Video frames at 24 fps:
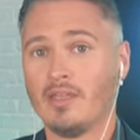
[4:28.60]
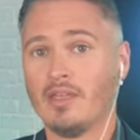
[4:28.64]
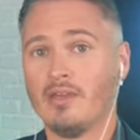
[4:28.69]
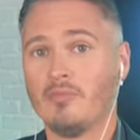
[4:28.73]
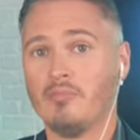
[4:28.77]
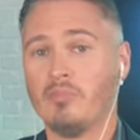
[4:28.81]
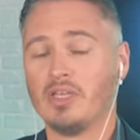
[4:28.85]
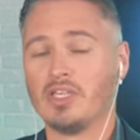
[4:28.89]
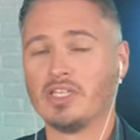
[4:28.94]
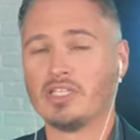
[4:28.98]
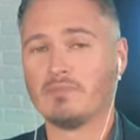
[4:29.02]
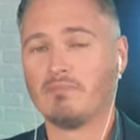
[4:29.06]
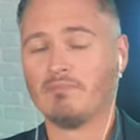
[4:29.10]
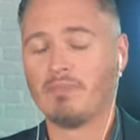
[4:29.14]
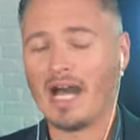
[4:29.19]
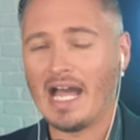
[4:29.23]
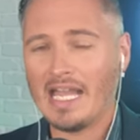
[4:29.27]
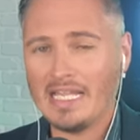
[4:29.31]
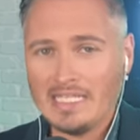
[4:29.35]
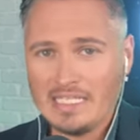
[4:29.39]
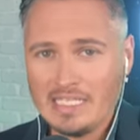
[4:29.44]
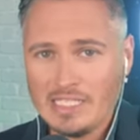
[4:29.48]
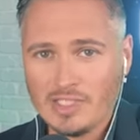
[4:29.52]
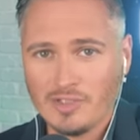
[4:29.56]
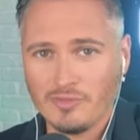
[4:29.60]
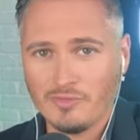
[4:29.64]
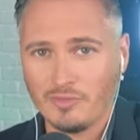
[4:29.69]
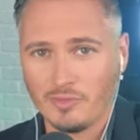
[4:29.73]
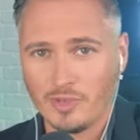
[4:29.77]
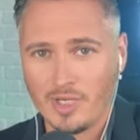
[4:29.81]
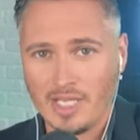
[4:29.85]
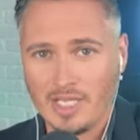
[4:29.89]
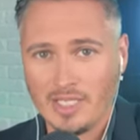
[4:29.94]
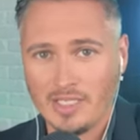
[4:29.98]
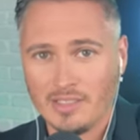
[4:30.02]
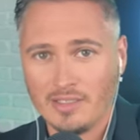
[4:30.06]
Because Biden is
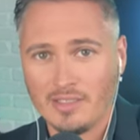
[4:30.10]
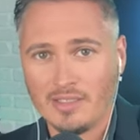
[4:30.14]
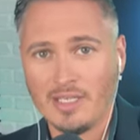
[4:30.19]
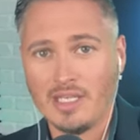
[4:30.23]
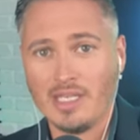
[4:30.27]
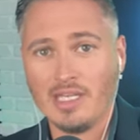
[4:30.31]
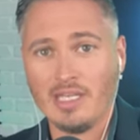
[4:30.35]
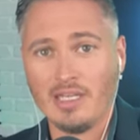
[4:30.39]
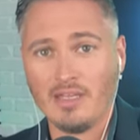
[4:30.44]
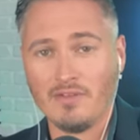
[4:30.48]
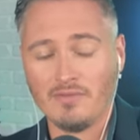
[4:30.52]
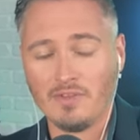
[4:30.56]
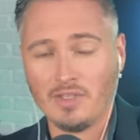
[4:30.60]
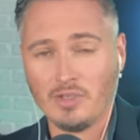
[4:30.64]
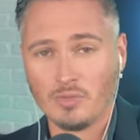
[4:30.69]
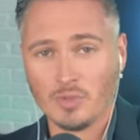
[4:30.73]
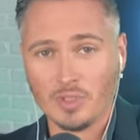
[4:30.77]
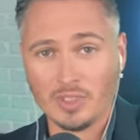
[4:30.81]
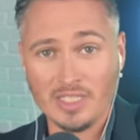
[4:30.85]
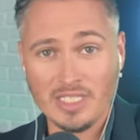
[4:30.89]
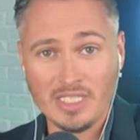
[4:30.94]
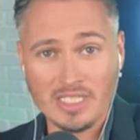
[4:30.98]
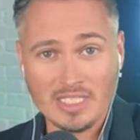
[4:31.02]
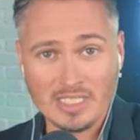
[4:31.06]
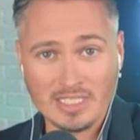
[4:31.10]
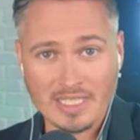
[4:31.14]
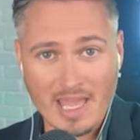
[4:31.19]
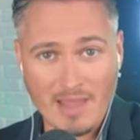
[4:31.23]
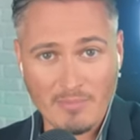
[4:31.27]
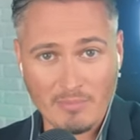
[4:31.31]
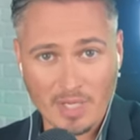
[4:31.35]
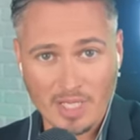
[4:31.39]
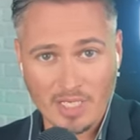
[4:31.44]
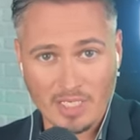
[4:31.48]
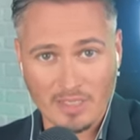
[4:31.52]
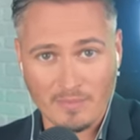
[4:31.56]
afraid if he releases that
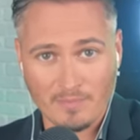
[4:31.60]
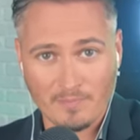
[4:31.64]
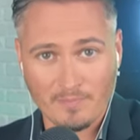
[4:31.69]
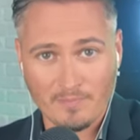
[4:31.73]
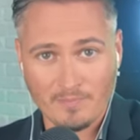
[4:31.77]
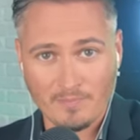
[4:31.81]
money,